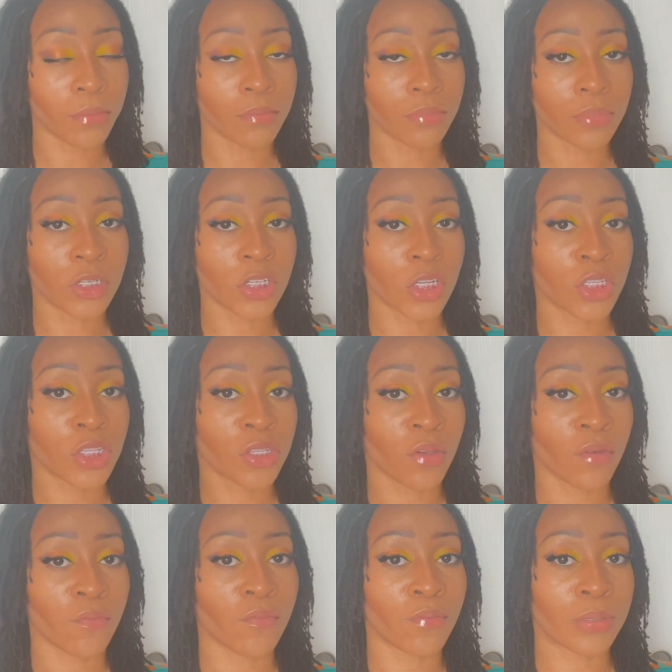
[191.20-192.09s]
just
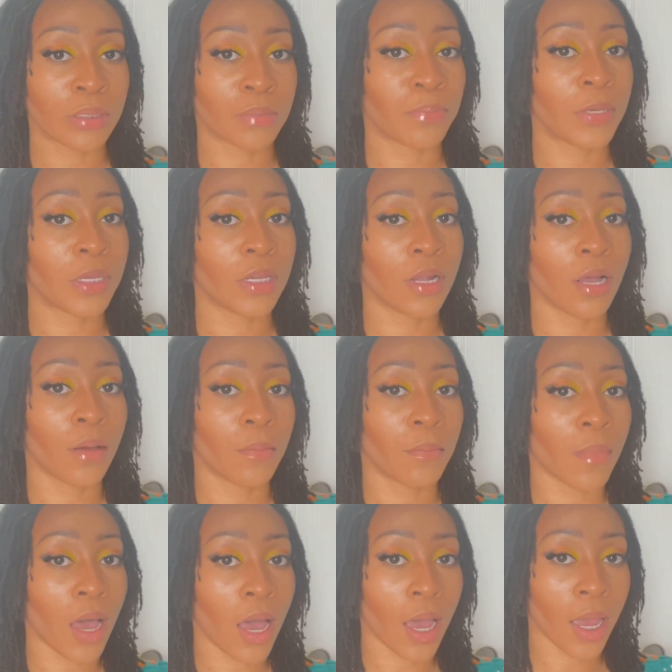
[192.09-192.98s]
to speed up
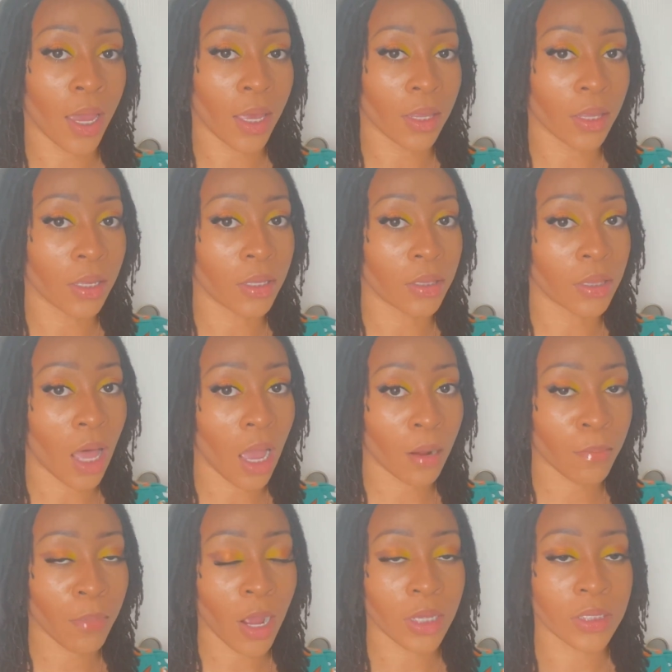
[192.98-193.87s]
my
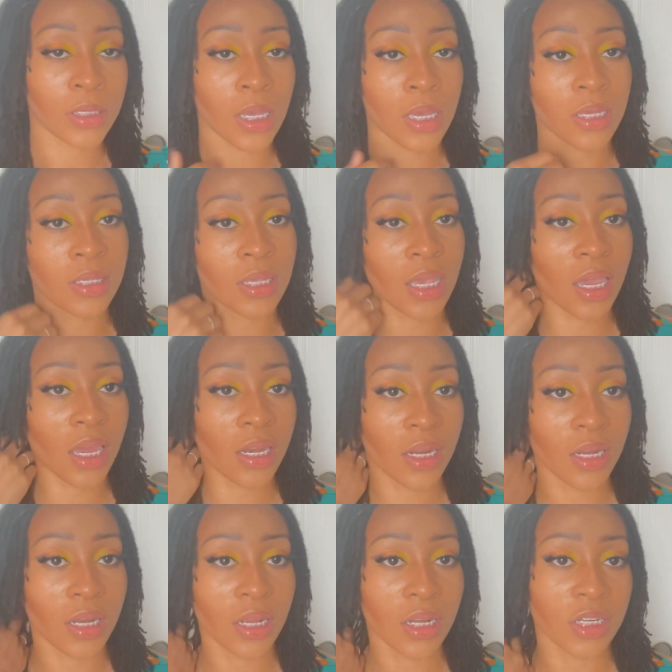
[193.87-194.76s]
lock process, and
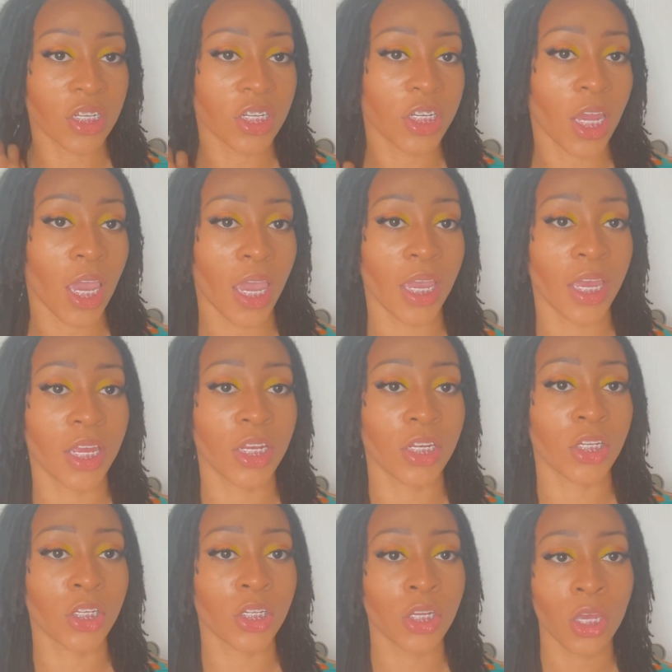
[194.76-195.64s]
it didn't
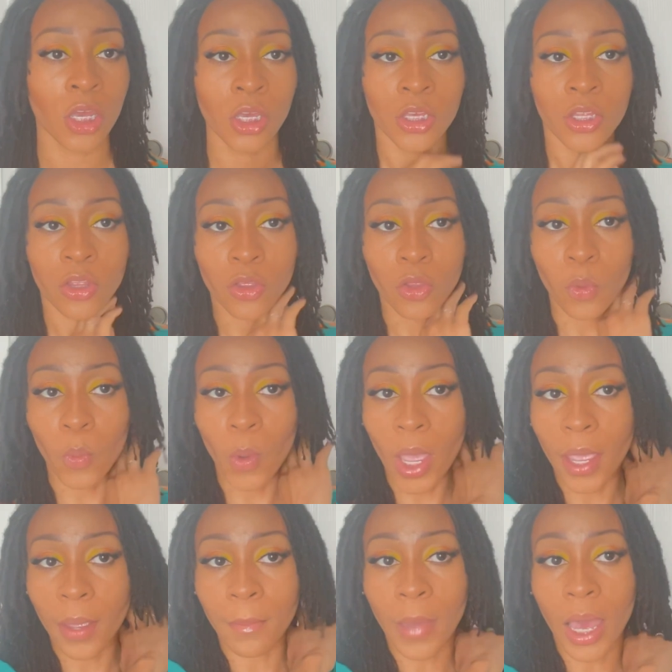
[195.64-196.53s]
change the
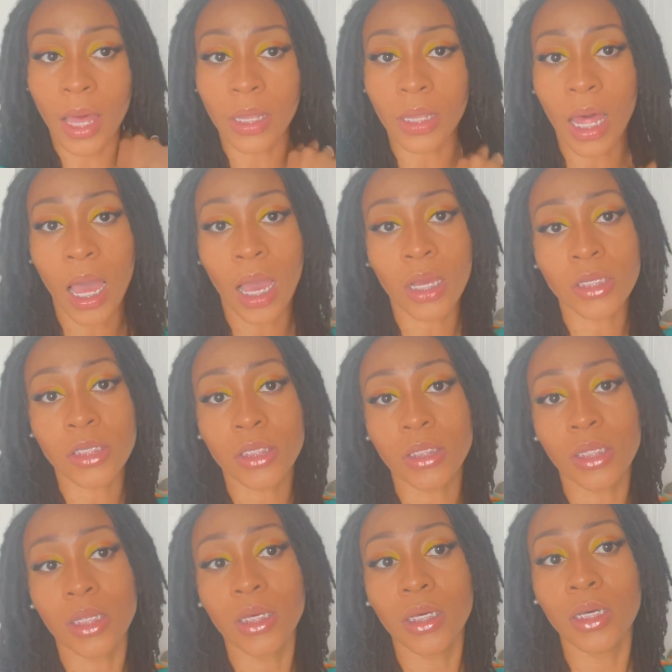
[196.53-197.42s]
way my locks
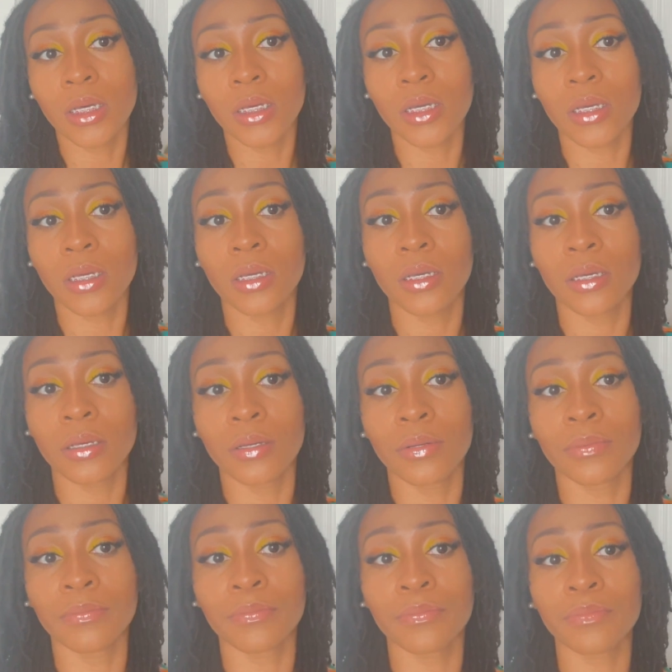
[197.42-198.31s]
look.
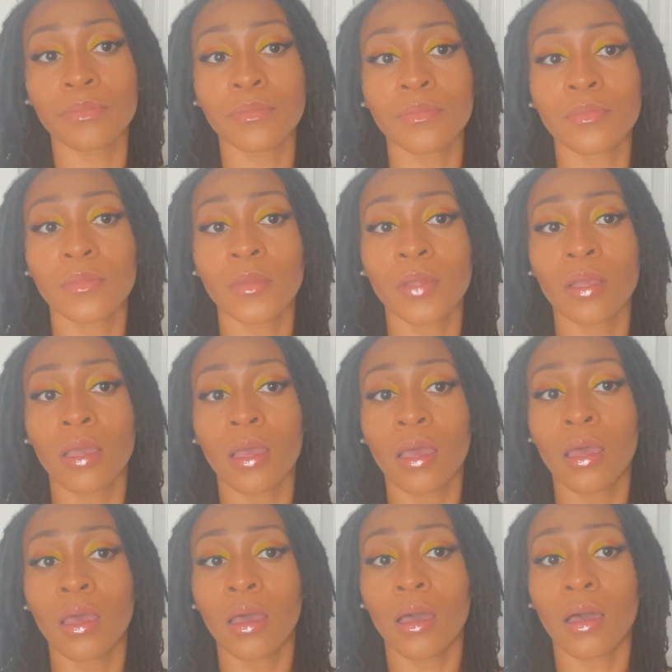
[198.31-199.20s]

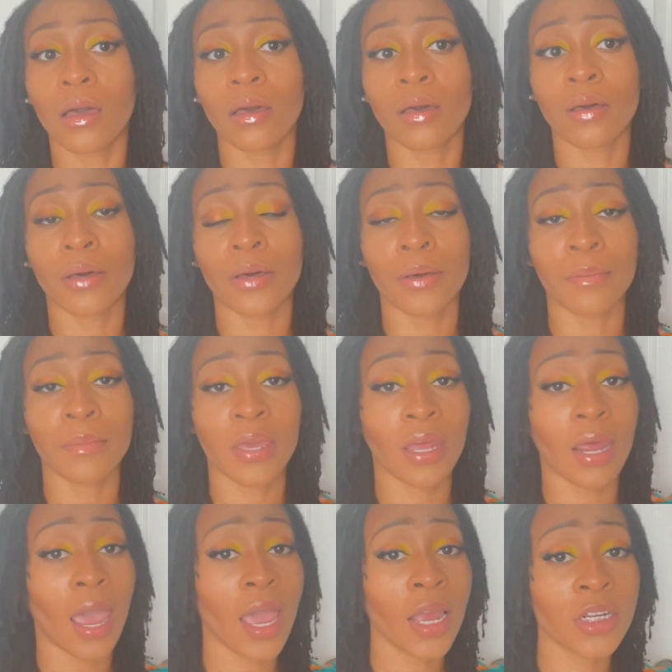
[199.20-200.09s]

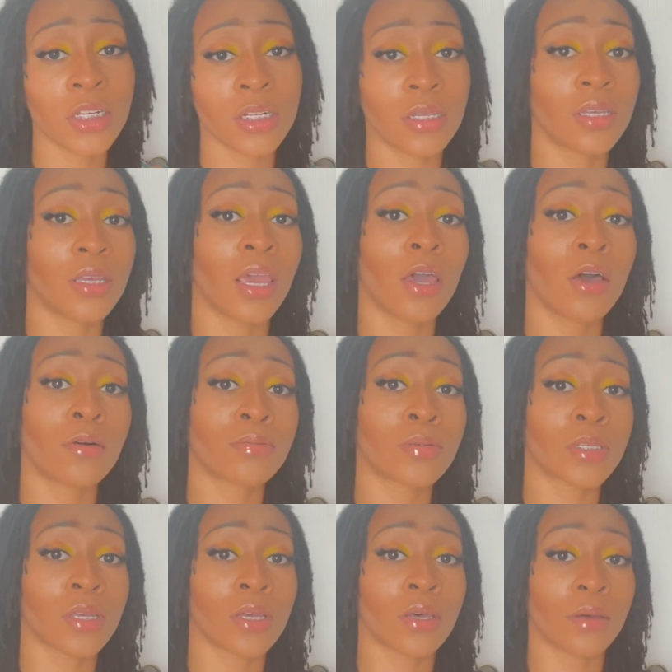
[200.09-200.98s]
It actually
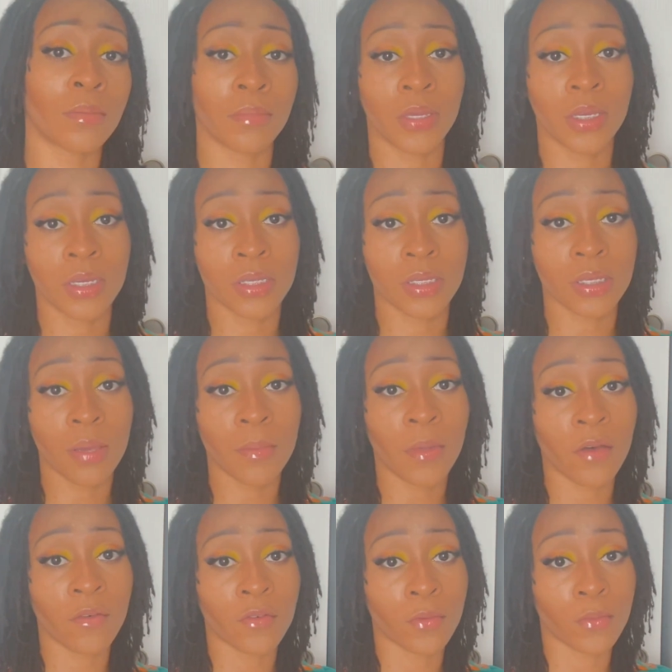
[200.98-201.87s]
helps some because some
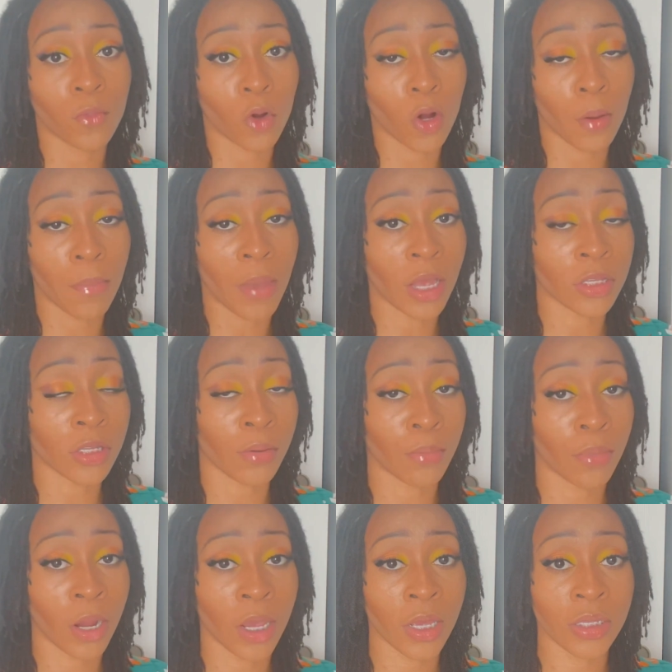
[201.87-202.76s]
of them were about to
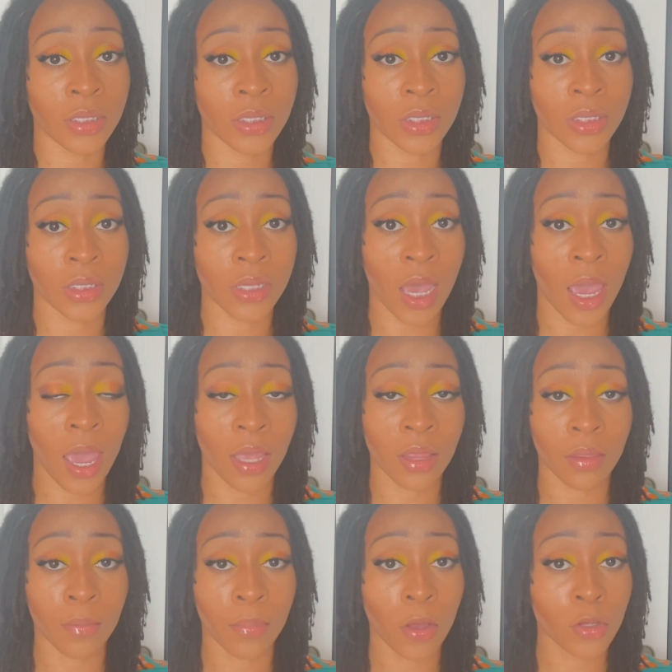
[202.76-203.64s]
break since I
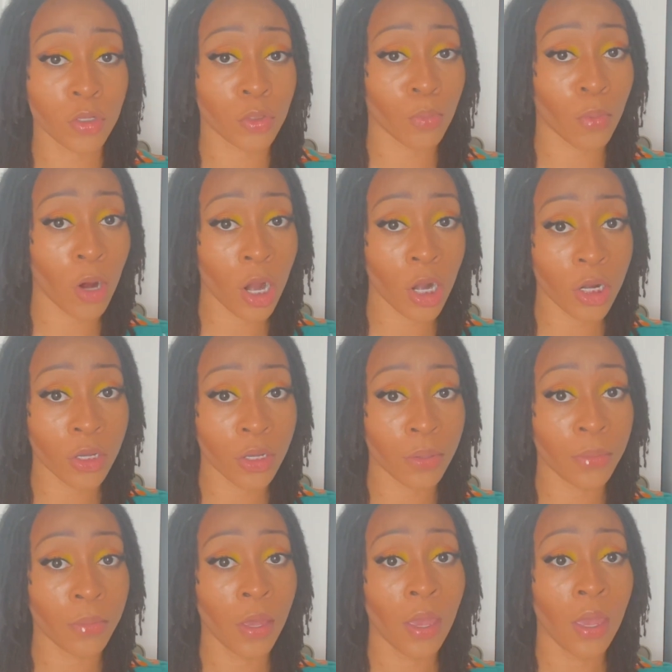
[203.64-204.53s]
had the postpartum.